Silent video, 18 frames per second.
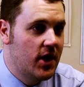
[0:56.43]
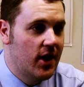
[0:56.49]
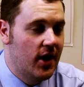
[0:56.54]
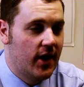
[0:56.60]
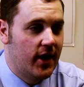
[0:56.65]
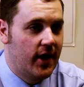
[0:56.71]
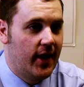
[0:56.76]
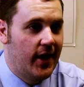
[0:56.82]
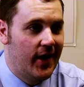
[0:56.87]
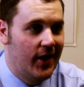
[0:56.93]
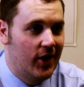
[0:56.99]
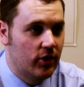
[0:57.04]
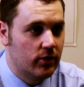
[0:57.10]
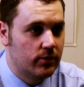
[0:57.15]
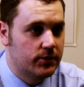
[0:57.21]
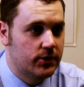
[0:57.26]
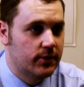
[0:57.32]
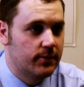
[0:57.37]
and that
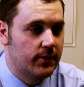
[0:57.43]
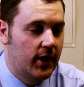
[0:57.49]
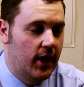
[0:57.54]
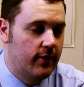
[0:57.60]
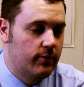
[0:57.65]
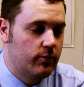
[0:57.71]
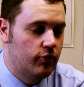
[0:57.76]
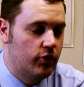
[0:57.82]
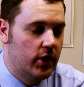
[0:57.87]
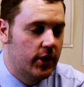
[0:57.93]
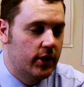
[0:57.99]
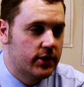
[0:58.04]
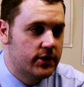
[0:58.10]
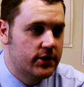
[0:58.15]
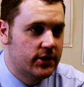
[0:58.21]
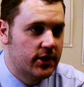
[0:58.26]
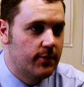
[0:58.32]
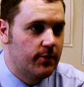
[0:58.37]
helped them, gave them really good
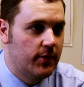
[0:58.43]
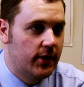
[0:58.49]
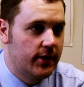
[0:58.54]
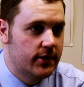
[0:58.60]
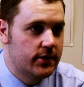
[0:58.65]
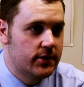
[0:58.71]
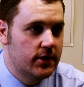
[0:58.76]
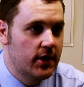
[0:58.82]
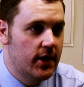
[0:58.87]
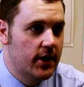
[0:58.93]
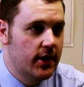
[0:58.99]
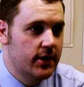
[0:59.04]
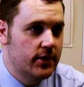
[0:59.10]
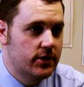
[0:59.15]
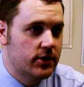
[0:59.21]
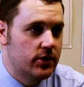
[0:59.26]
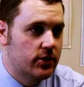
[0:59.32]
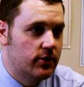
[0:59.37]
stimulus
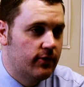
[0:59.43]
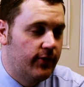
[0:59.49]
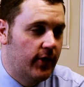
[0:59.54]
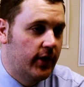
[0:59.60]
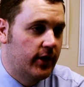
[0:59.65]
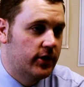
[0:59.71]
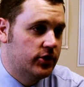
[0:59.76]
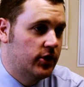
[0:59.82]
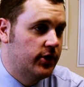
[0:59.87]
to focus